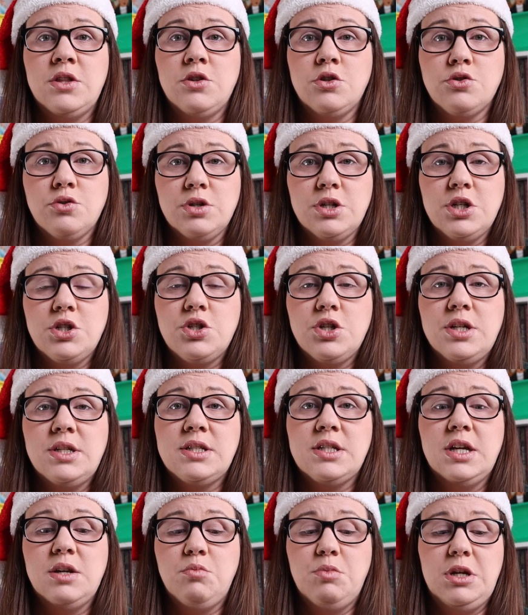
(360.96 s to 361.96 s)
and the
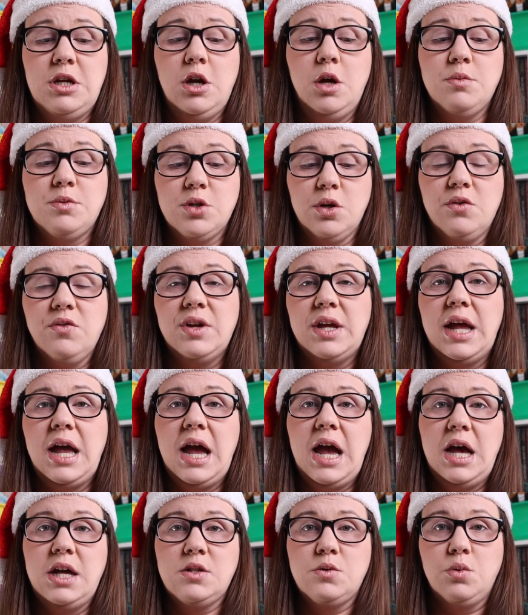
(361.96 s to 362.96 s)
traditions and be observing
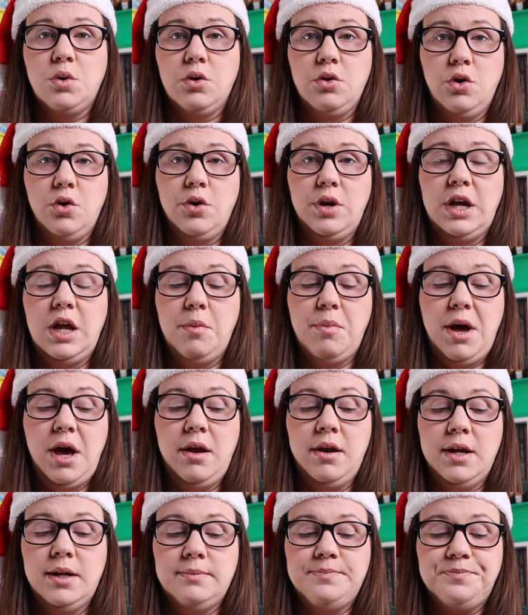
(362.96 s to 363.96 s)
it as we're learning
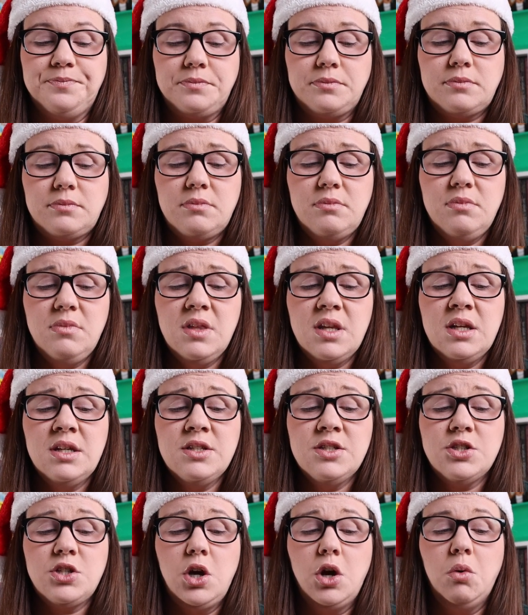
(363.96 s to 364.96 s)
about it.
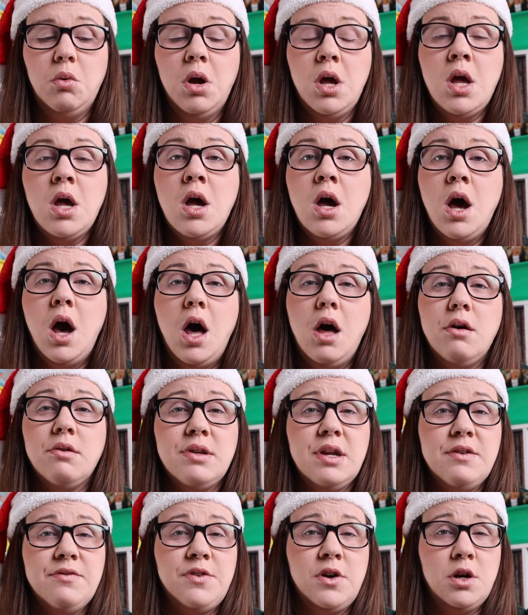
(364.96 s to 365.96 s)
So
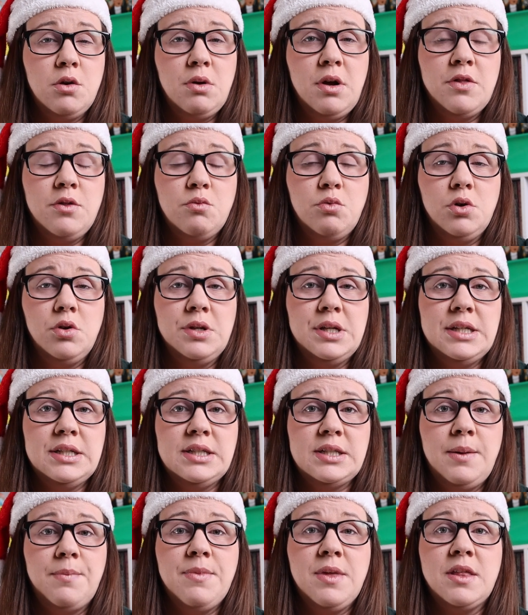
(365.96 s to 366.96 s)
Holiday Fun Around the World is
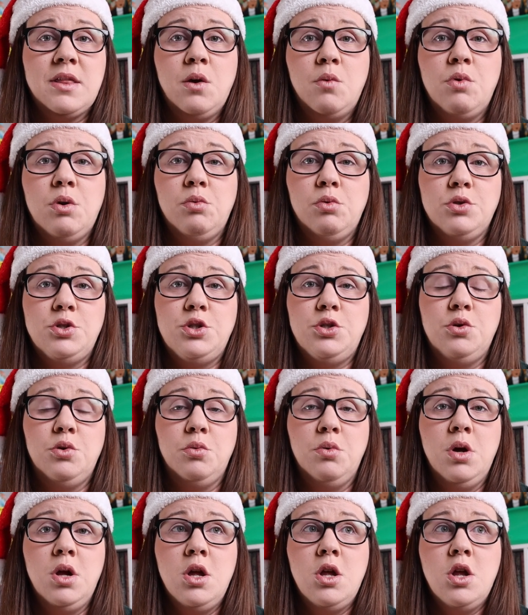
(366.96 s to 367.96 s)
something that we will
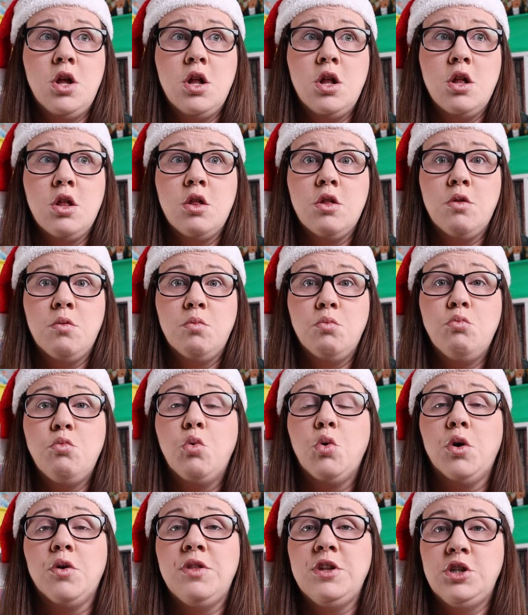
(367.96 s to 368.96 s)
do
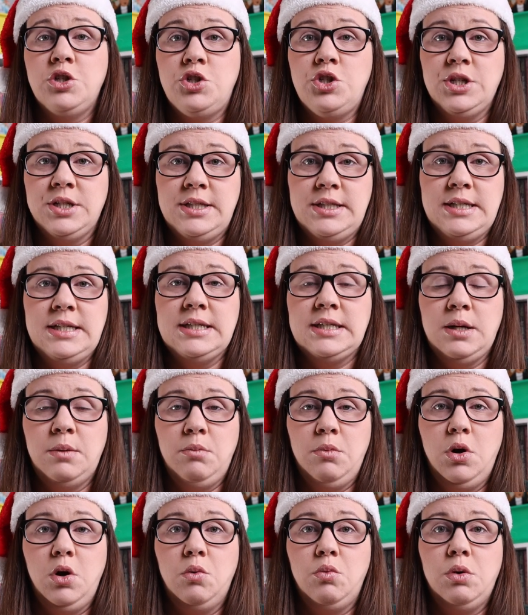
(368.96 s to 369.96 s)
more than just
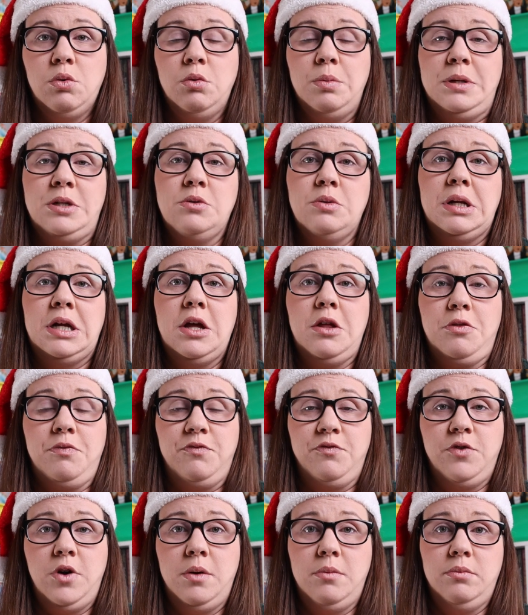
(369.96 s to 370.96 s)
December. We will be doing it
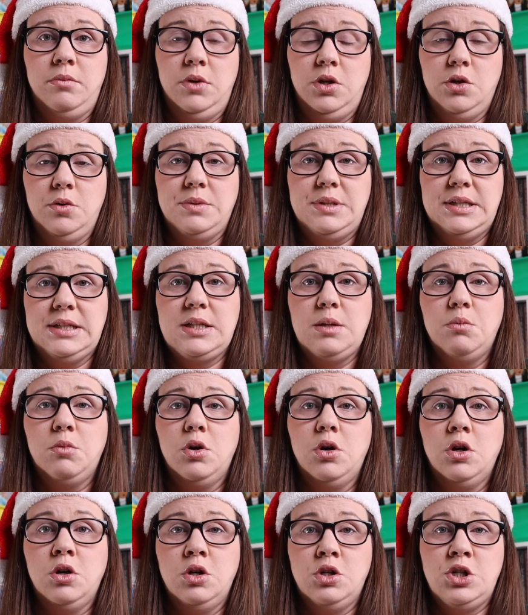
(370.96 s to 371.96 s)
from, you know,
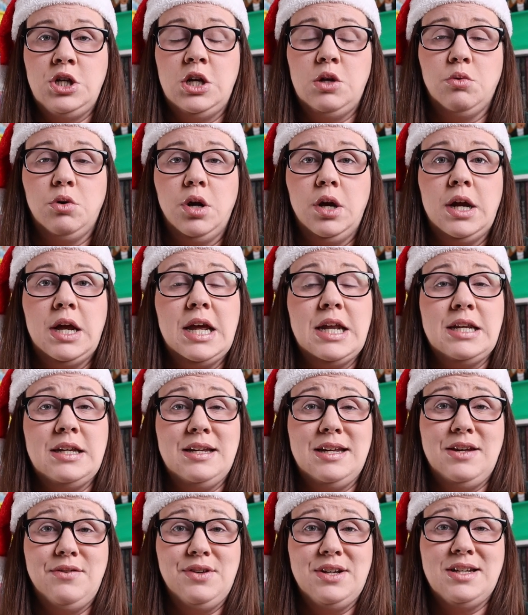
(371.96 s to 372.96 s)
December, January, and
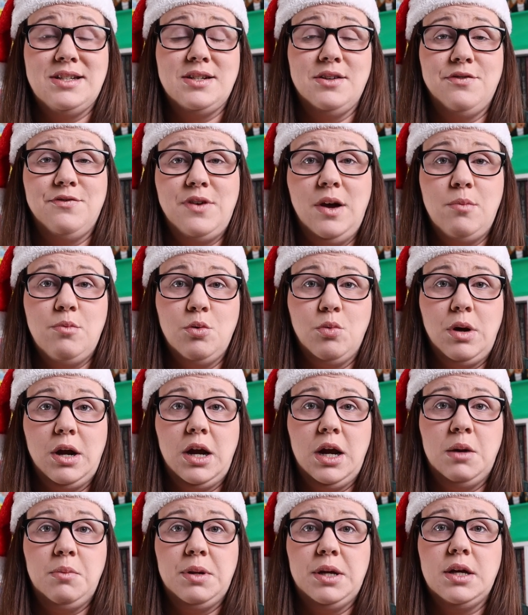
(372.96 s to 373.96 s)
even into
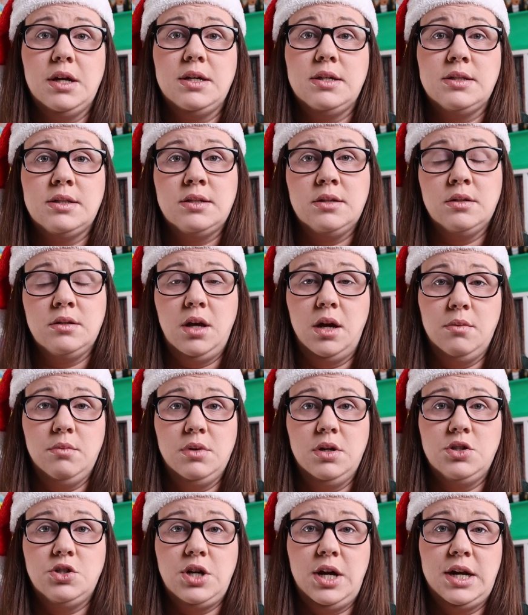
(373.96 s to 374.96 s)
February, because um,
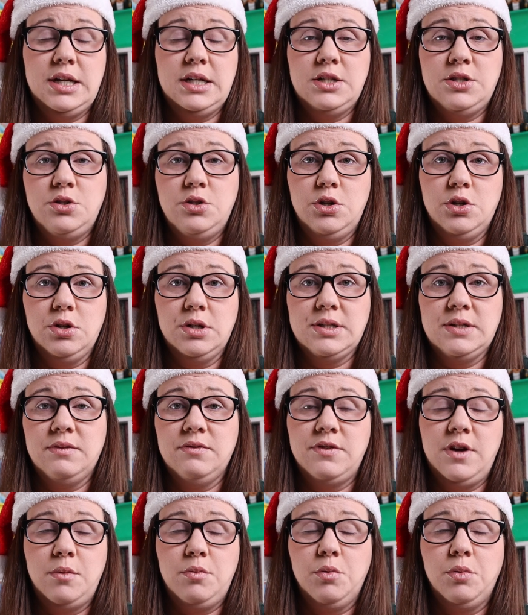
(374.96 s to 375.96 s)
Chinese New Year is in
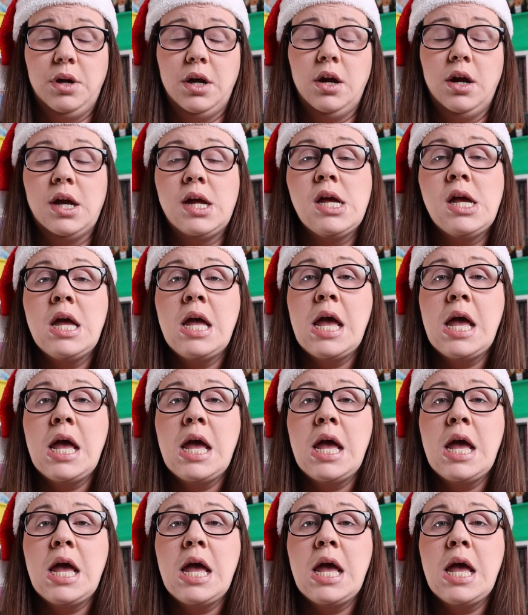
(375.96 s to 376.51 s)
February,